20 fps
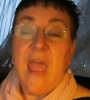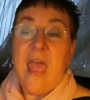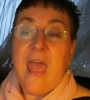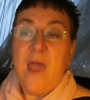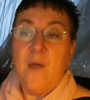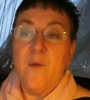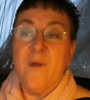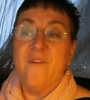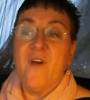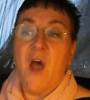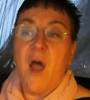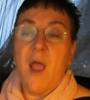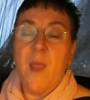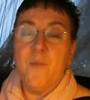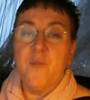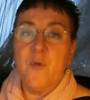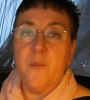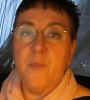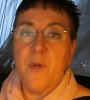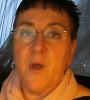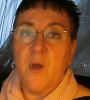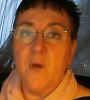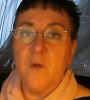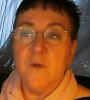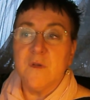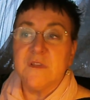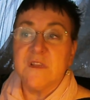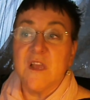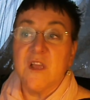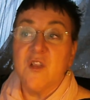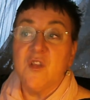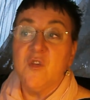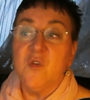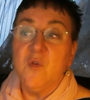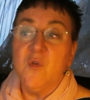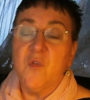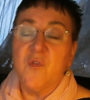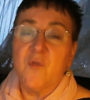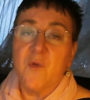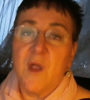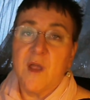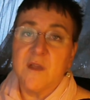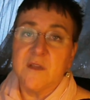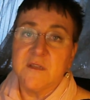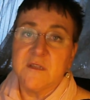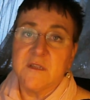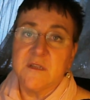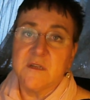However, I propose a new thrust